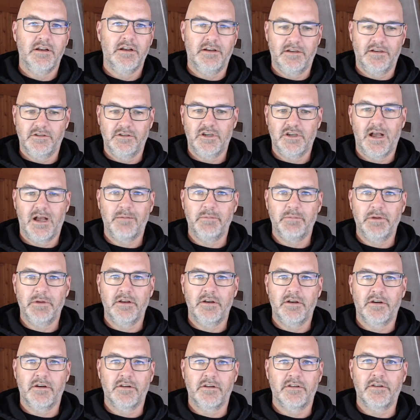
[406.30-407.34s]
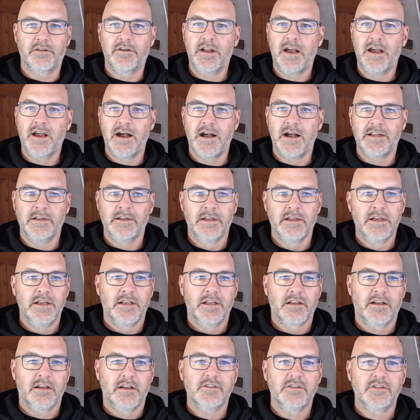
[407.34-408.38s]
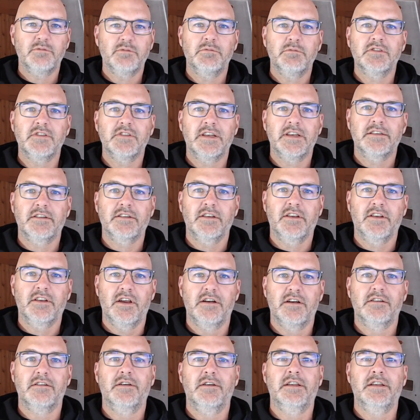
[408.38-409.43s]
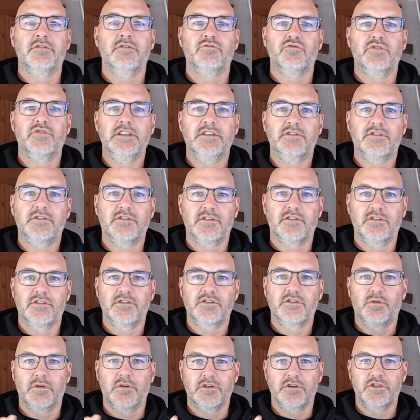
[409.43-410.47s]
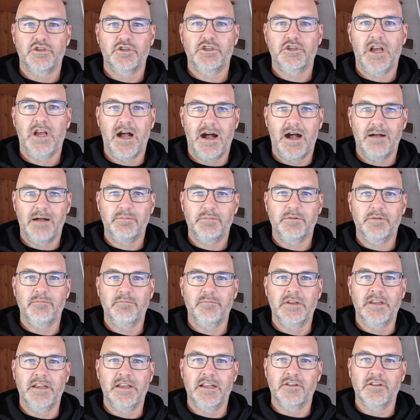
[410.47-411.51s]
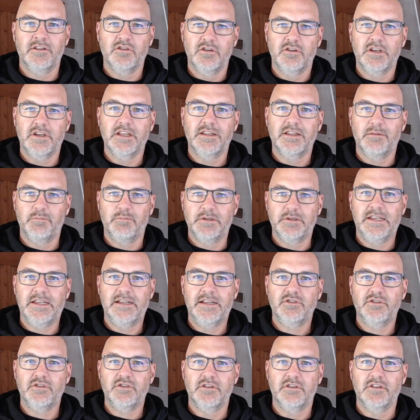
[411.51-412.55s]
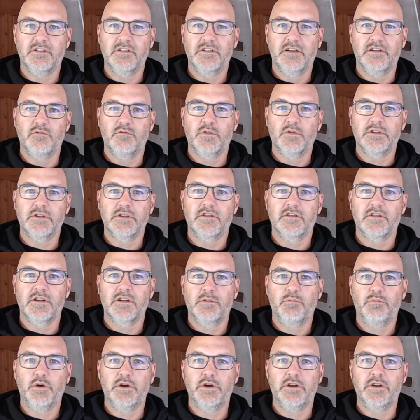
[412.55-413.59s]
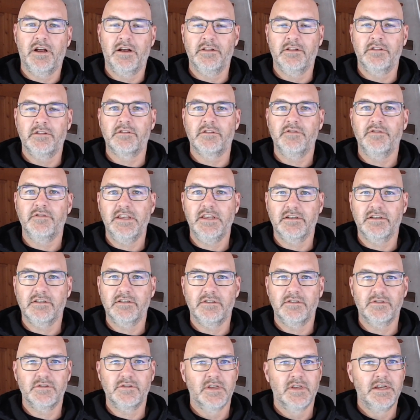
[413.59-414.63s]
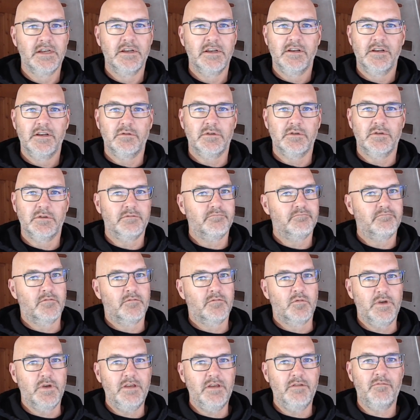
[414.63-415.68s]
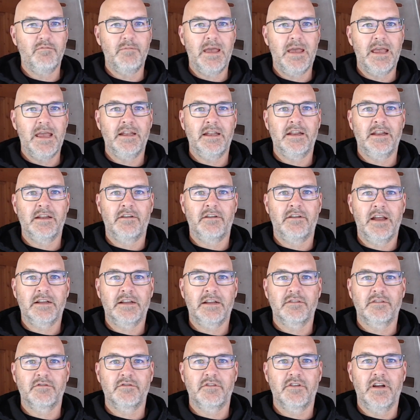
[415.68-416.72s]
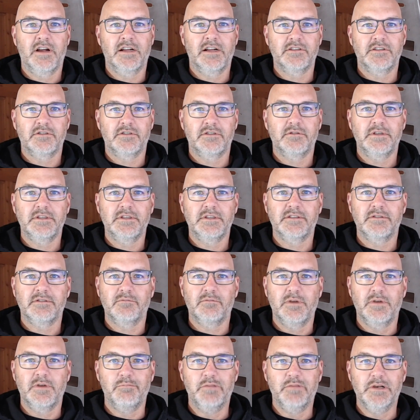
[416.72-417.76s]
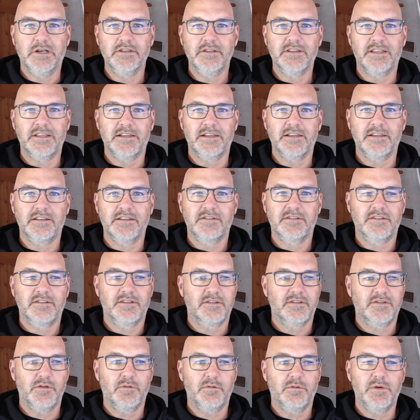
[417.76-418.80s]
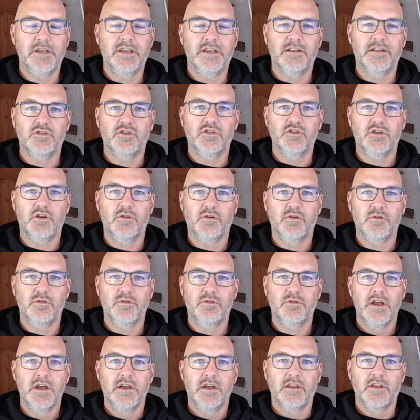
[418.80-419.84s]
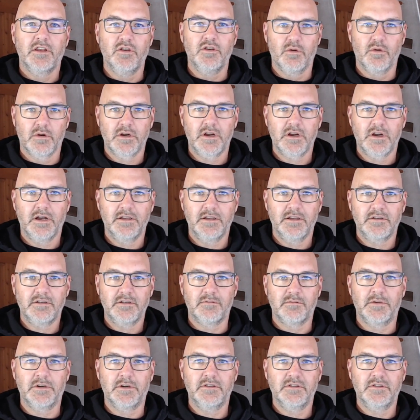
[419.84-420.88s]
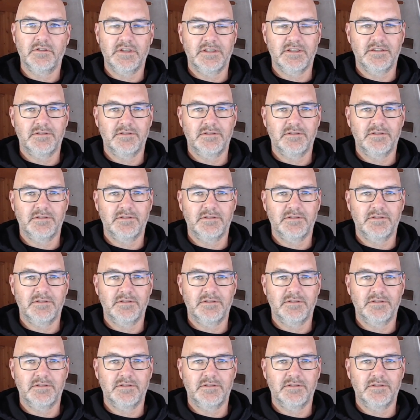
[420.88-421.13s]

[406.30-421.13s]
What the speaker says: shopping cart or not, customers like to go and research or shop, meaning look at the potential of what they're going to put on their vehicles. Well, we've made Interactive Garage, the reason we built it is so we can show your customers as